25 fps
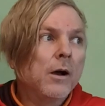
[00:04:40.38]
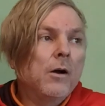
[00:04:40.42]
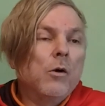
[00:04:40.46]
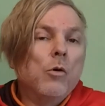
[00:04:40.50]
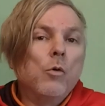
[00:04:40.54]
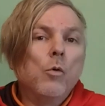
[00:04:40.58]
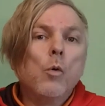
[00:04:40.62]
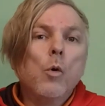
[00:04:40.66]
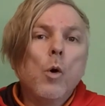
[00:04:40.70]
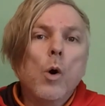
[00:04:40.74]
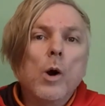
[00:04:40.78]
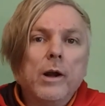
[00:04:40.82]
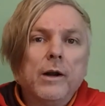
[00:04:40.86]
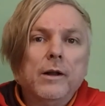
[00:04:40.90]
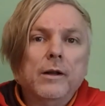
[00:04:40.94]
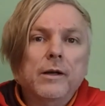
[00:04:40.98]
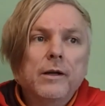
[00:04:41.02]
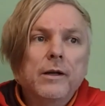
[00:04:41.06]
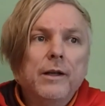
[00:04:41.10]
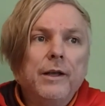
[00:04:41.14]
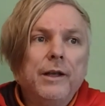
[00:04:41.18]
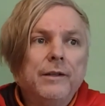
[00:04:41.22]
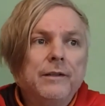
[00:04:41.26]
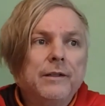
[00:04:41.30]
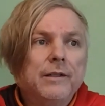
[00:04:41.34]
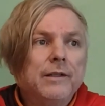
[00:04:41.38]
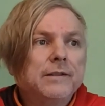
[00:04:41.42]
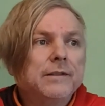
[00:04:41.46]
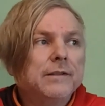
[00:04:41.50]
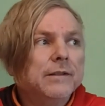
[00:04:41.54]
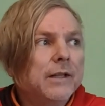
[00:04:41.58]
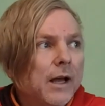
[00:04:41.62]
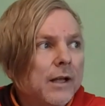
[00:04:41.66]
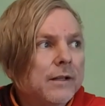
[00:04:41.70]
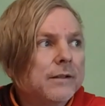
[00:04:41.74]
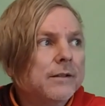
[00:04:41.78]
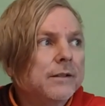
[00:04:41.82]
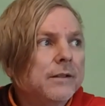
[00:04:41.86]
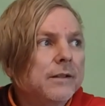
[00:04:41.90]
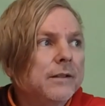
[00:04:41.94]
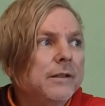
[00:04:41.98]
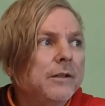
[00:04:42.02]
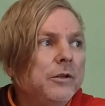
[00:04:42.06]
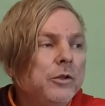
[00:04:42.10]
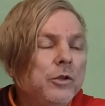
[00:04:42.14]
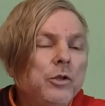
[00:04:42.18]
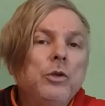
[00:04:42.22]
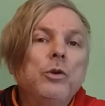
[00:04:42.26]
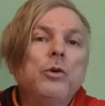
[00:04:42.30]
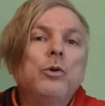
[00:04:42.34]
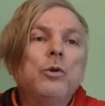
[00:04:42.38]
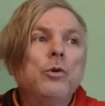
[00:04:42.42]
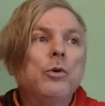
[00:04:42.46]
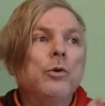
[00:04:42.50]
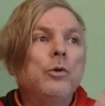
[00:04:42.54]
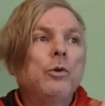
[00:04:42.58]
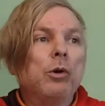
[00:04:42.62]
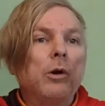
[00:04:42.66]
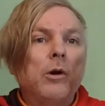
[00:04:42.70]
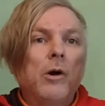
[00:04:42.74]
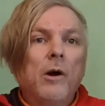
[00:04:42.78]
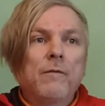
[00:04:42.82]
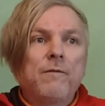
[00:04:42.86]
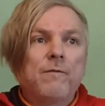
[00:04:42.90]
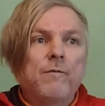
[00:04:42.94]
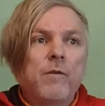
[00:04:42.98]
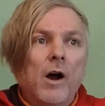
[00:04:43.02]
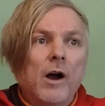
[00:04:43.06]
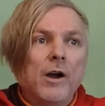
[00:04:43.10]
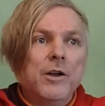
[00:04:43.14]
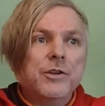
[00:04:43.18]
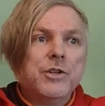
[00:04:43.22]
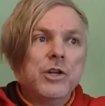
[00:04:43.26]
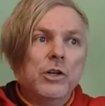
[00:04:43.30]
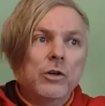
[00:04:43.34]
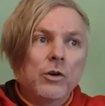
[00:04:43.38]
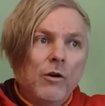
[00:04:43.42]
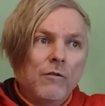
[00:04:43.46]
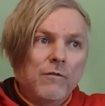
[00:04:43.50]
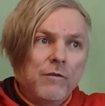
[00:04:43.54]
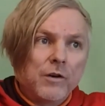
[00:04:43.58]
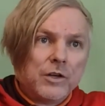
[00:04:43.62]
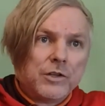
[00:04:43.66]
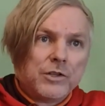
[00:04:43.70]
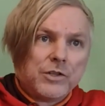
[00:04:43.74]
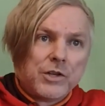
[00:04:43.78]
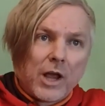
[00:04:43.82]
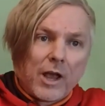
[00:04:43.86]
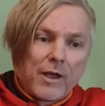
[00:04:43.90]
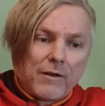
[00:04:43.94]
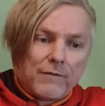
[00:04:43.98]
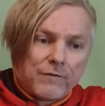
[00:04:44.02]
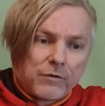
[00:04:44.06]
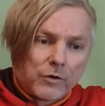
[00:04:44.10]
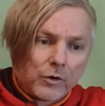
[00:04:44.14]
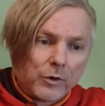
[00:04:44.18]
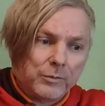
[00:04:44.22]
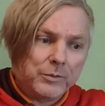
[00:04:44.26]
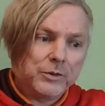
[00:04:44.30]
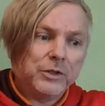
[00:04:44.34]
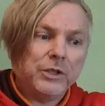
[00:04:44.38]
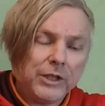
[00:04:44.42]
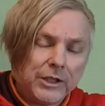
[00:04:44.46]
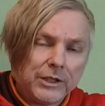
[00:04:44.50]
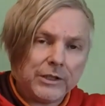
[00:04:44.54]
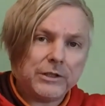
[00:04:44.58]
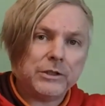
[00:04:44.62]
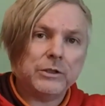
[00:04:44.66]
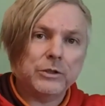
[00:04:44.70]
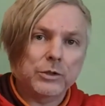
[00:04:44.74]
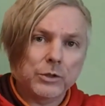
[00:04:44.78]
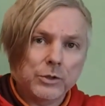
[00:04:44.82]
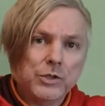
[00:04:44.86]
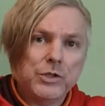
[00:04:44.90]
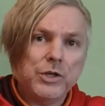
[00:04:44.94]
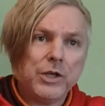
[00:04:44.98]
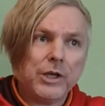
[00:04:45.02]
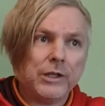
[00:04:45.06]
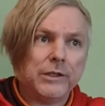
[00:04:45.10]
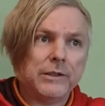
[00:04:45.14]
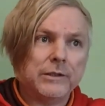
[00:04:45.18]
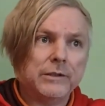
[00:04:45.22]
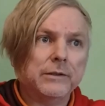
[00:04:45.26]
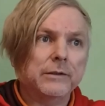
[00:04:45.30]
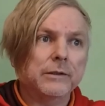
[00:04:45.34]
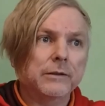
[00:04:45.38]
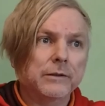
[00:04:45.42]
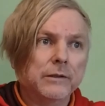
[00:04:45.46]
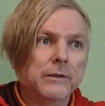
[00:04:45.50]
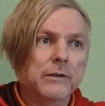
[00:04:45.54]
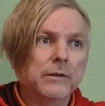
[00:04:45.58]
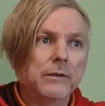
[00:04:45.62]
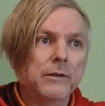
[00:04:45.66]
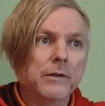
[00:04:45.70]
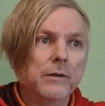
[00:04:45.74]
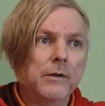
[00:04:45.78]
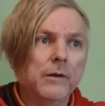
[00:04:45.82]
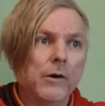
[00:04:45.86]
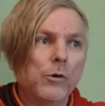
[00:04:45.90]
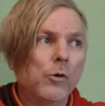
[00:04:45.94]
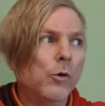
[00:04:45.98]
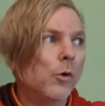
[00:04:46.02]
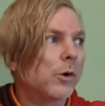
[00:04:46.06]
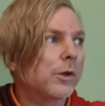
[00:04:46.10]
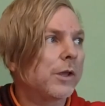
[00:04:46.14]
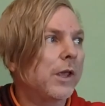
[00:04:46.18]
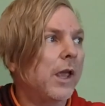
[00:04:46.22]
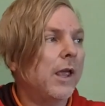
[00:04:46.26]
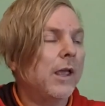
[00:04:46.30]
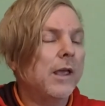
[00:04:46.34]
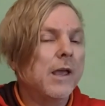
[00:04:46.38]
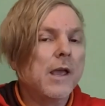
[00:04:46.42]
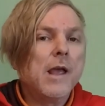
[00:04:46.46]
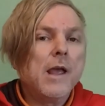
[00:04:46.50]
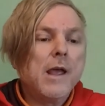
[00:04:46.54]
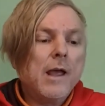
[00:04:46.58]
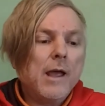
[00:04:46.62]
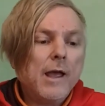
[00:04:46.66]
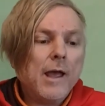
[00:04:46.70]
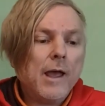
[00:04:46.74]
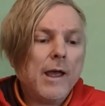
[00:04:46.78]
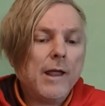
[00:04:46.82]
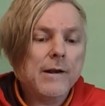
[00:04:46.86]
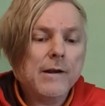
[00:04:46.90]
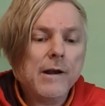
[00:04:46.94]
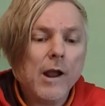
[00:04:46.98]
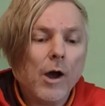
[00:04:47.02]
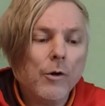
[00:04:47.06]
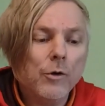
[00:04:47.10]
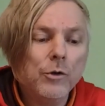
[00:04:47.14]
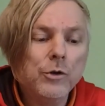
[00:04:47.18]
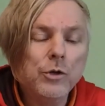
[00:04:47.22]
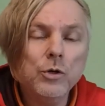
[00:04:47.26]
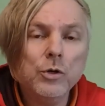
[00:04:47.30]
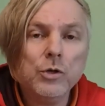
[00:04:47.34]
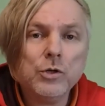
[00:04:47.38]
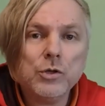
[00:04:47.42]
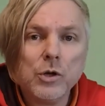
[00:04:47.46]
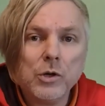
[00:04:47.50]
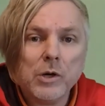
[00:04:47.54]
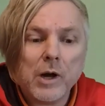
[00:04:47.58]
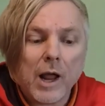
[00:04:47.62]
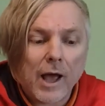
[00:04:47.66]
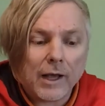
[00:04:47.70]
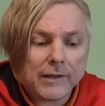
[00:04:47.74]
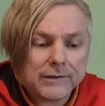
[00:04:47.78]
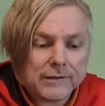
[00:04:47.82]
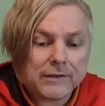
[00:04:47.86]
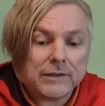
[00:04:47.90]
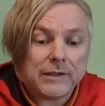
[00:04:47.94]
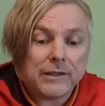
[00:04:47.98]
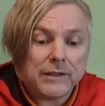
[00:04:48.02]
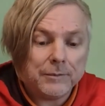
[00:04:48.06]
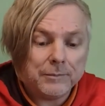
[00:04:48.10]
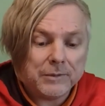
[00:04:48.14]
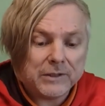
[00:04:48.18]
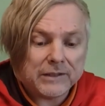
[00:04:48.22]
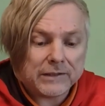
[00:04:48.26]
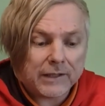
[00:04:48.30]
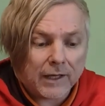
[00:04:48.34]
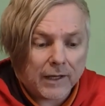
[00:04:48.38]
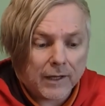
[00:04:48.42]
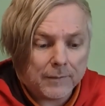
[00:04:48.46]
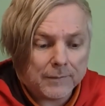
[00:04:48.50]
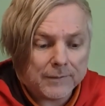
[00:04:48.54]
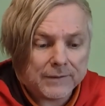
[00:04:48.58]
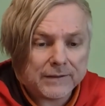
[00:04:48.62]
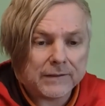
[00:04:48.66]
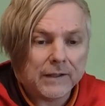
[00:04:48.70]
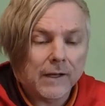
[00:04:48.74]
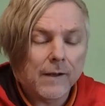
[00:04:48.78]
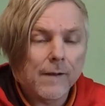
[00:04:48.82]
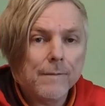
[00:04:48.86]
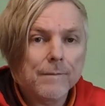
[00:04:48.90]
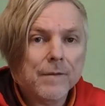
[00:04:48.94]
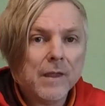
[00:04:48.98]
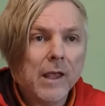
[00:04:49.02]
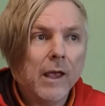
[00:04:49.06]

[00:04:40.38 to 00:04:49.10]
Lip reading: Work, it is not you function over time from this to this. Okay, and now Newton asked himself